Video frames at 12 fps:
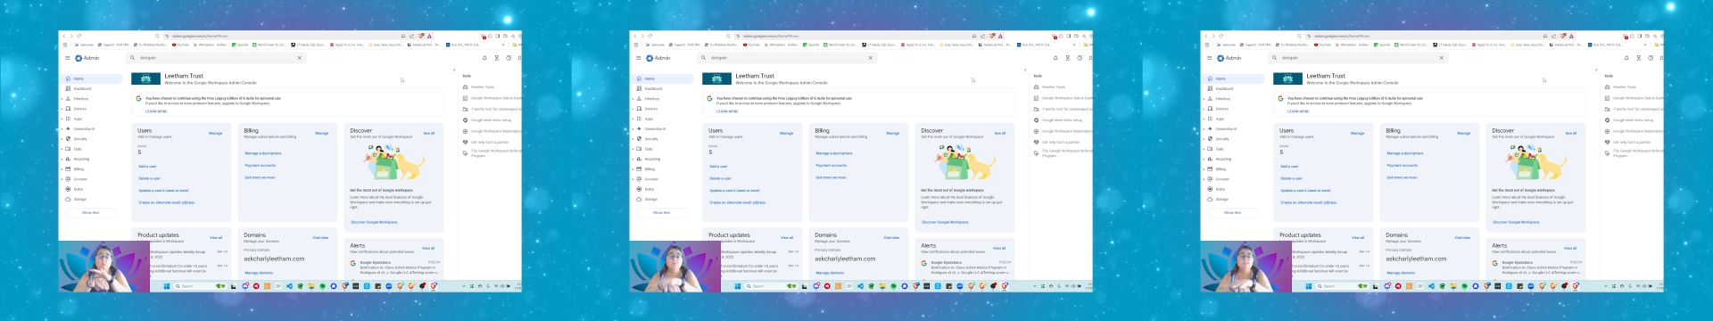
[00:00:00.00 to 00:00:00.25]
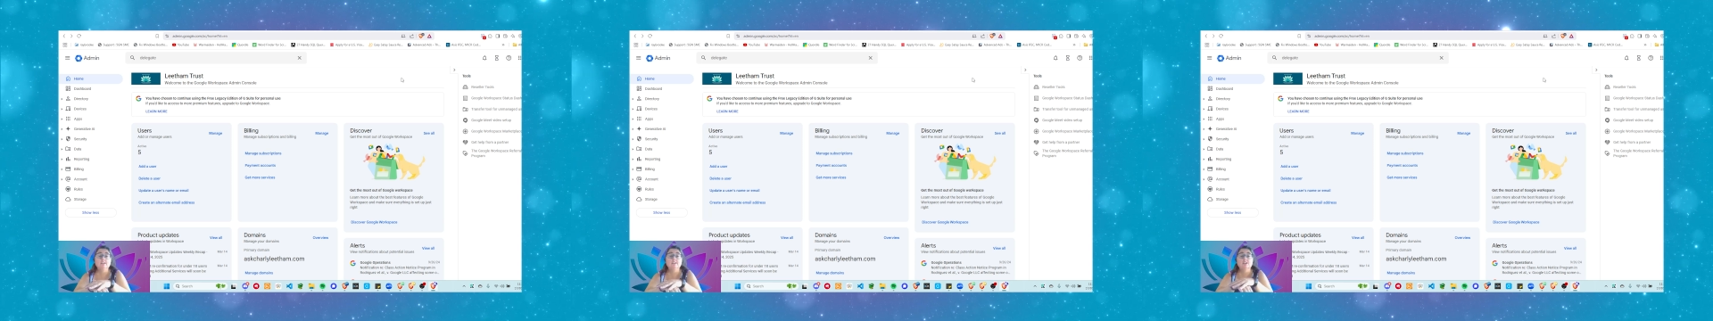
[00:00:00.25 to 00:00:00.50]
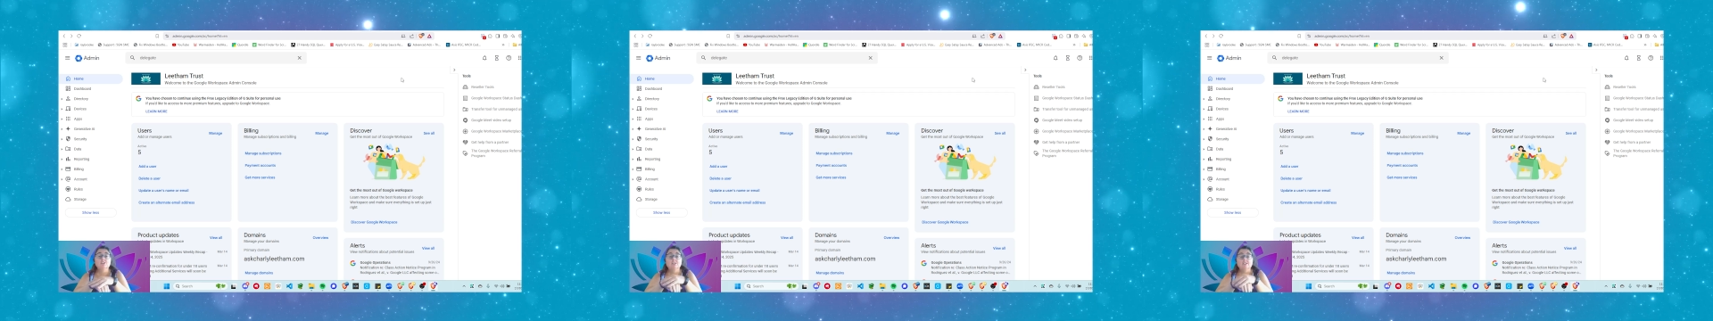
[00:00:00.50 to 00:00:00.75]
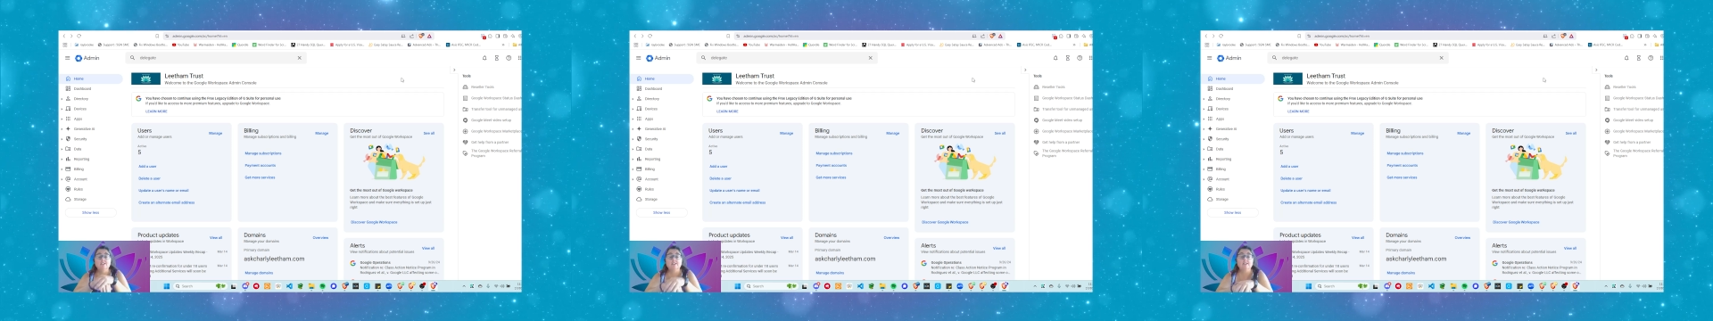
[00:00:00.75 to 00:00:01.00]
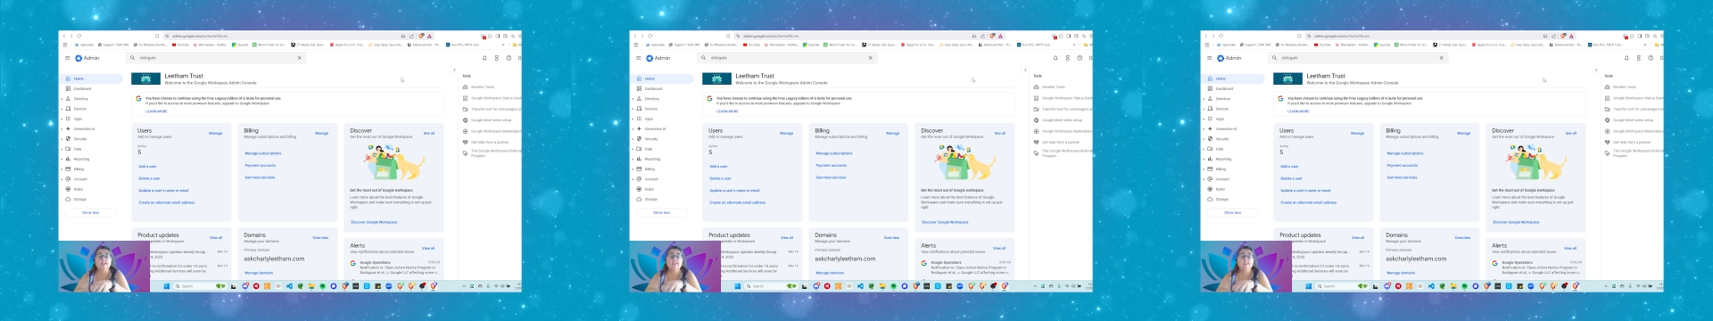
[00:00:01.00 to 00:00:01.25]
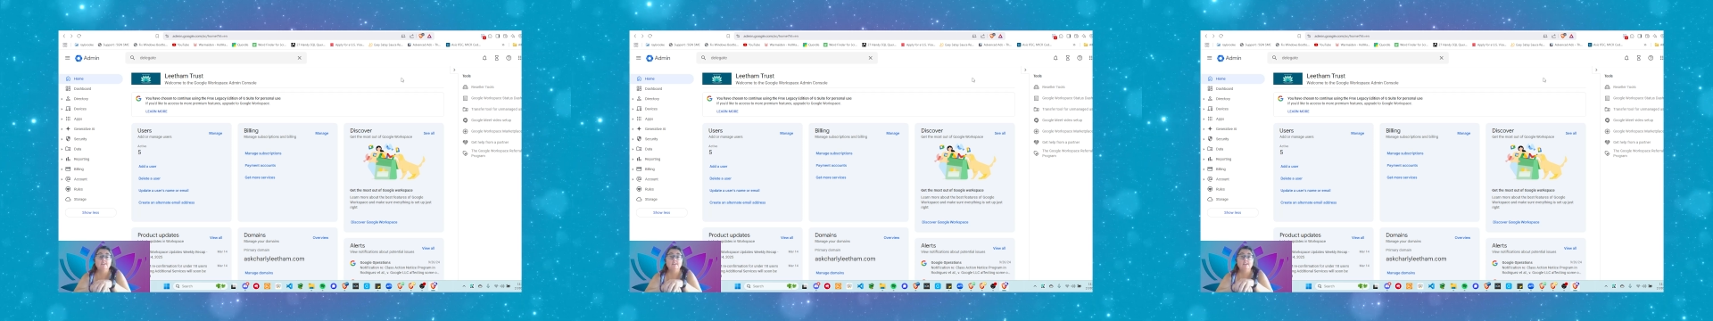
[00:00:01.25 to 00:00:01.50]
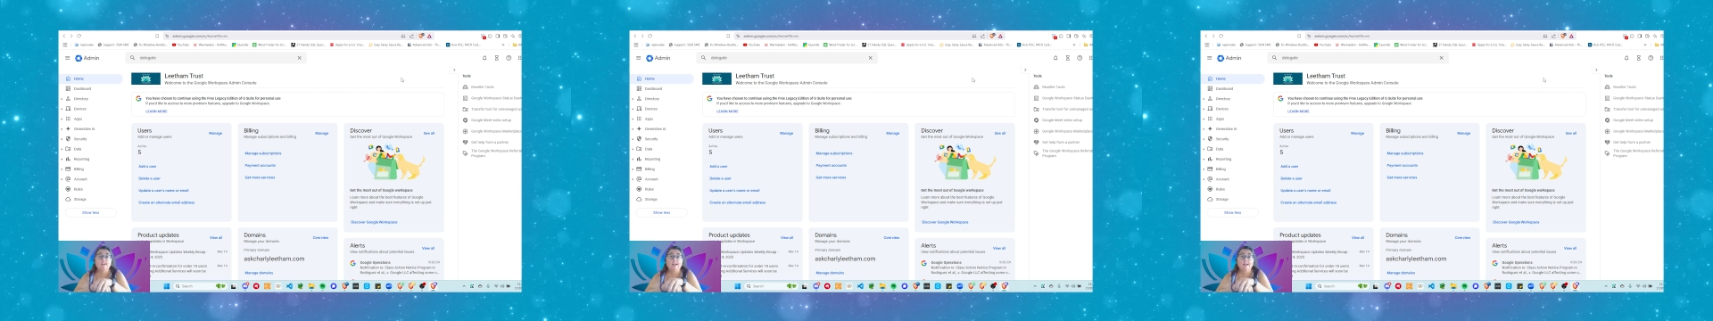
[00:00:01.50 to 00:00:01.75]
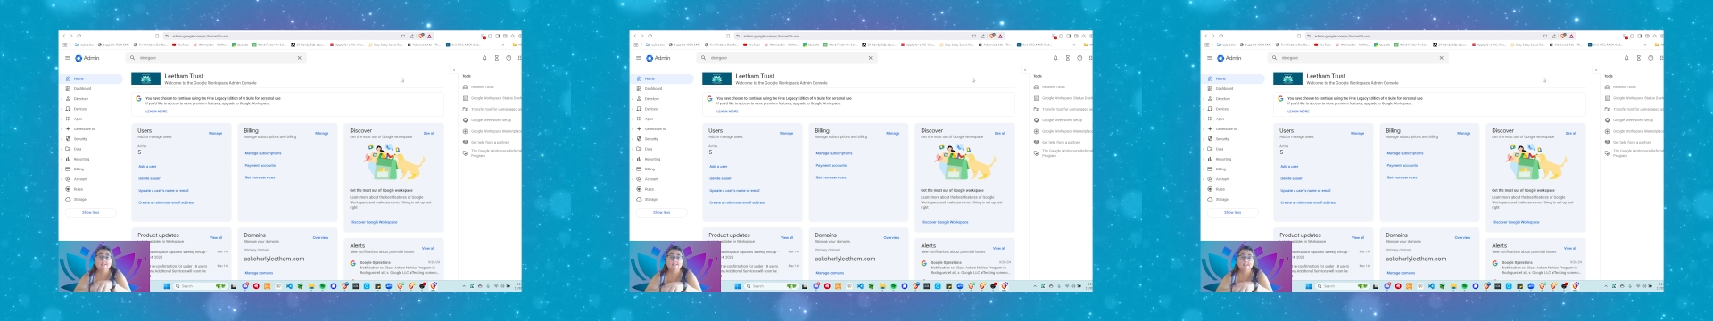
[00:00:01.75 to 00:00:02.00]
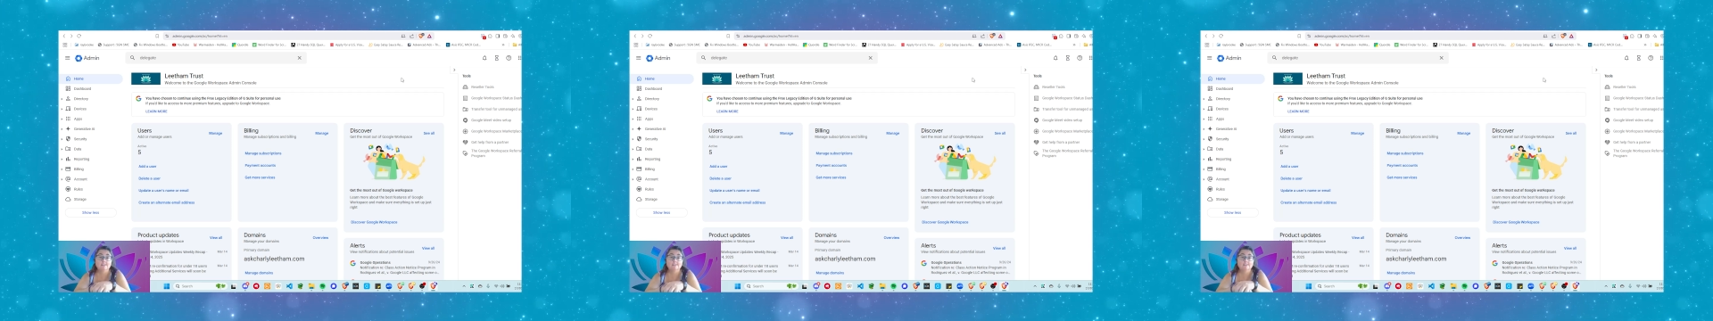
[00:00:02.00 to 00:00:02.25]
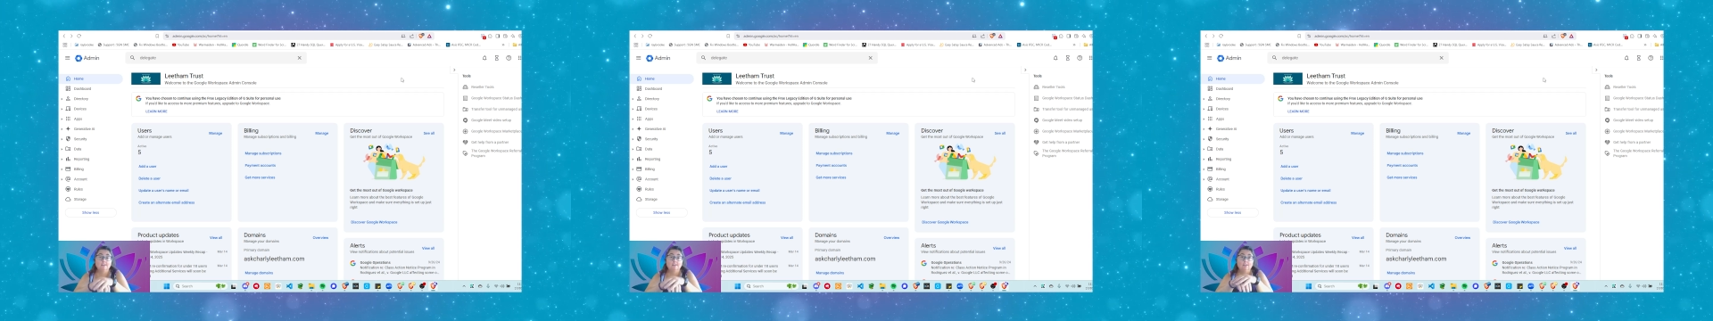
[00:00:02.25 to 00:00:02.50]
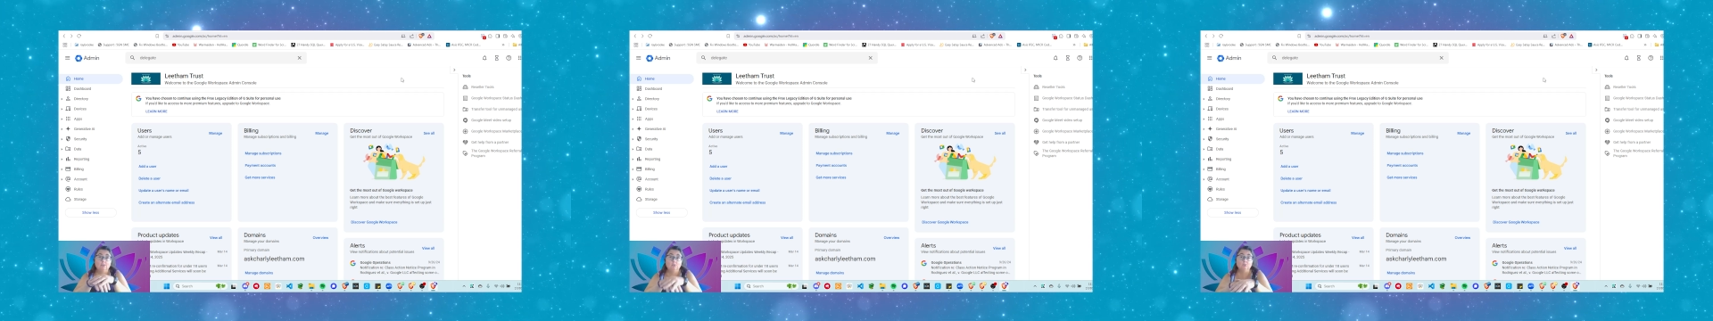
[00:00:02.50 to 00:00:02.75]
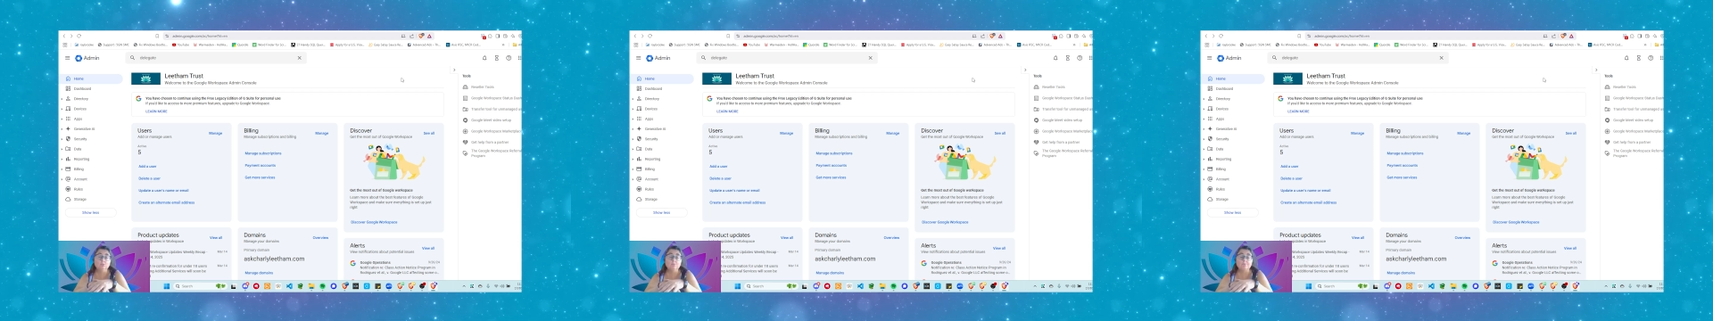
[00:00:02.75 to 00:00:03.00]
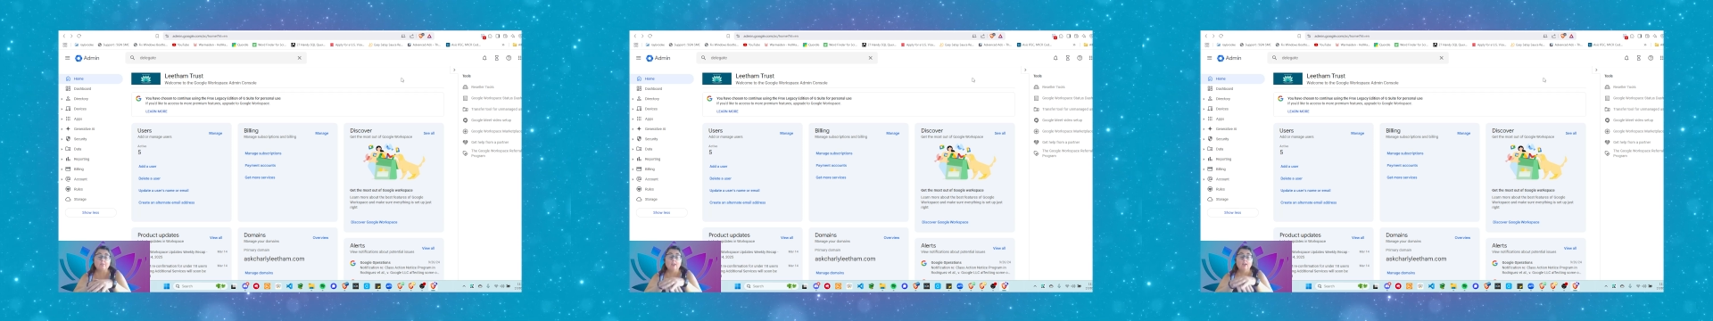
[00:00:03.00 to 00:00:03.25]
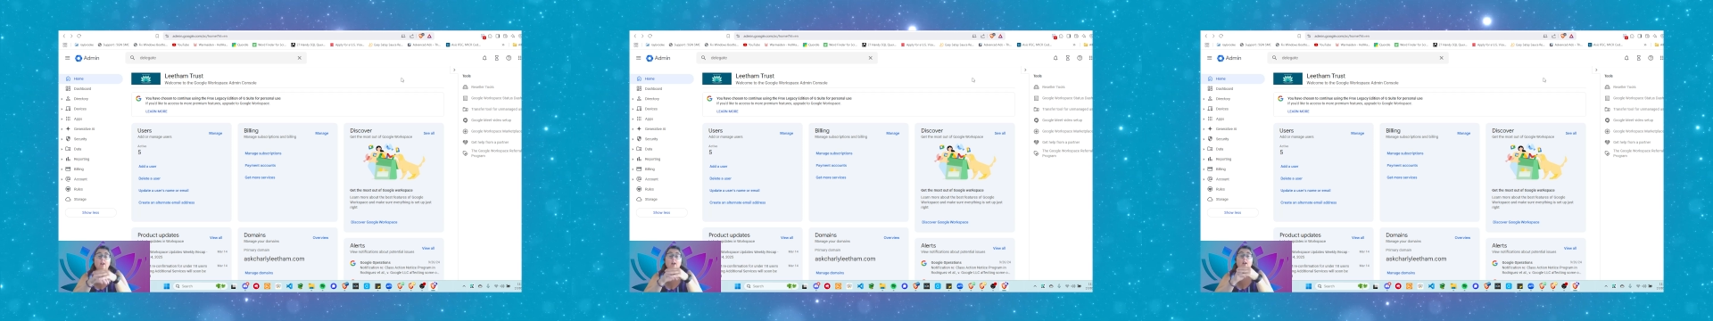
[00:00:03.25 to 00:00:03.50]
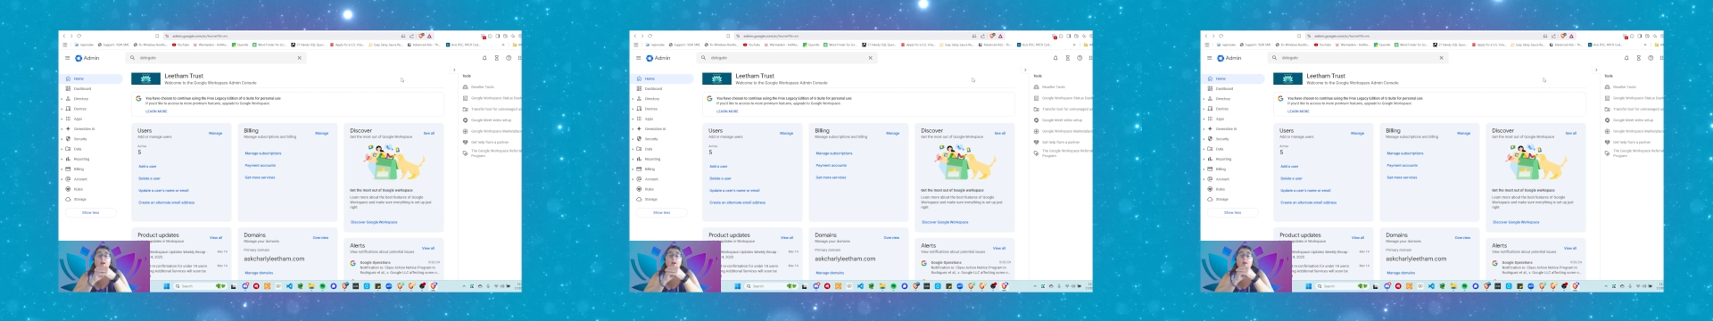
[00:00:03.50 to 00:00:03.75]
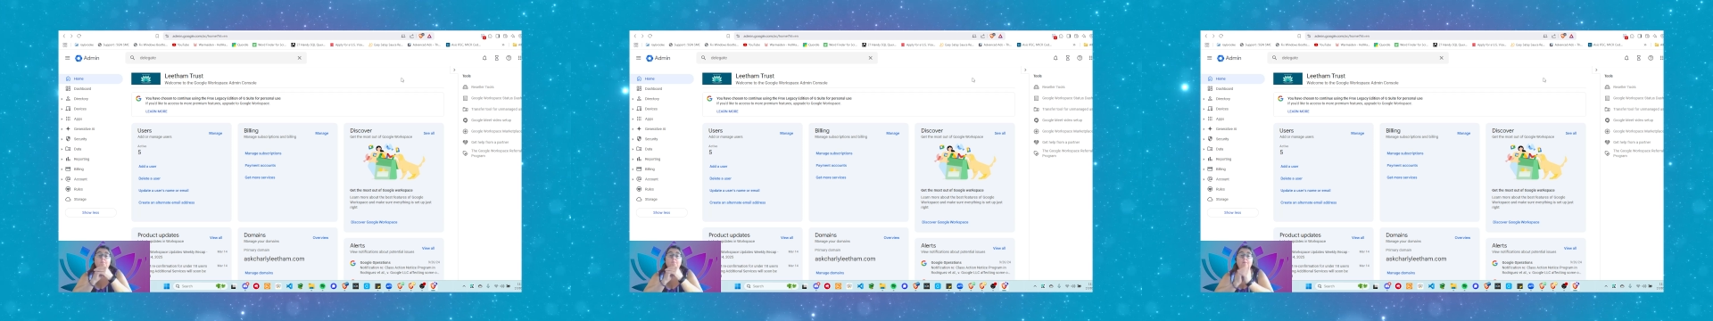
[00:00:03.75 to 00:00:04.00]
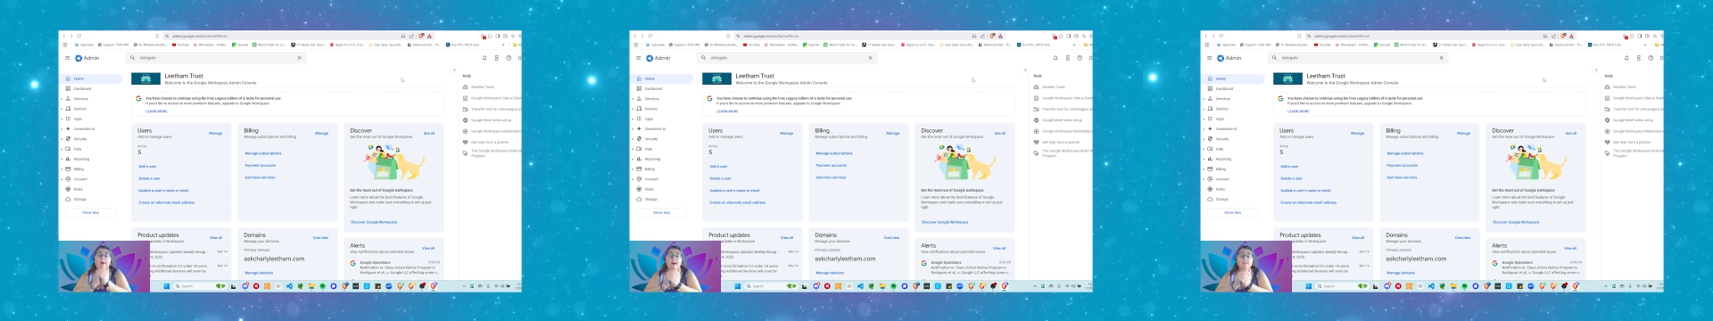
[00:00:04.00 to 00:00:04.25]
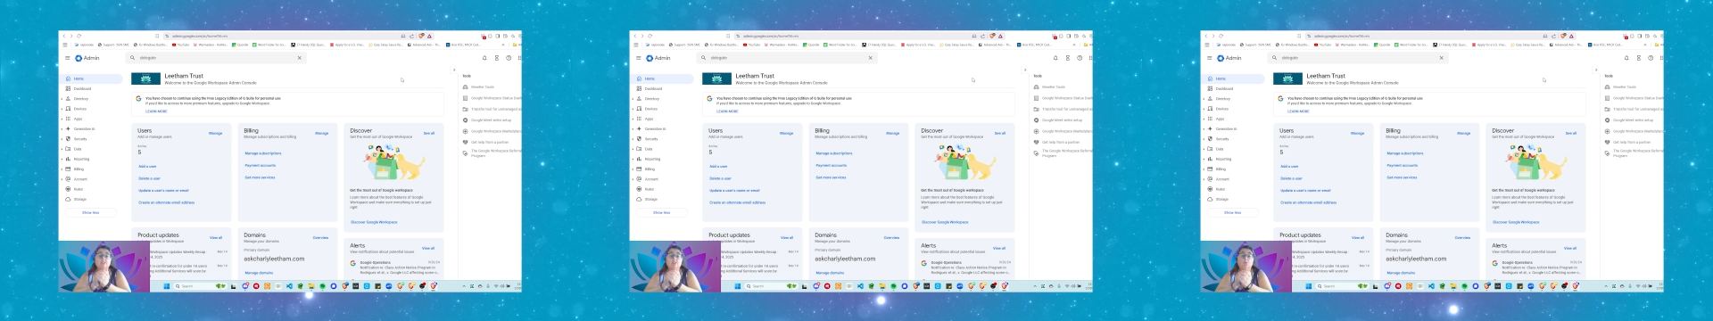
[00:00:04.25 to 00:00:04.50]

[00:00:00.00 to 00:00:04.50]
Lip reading: No face is visible, so there are no lips to read.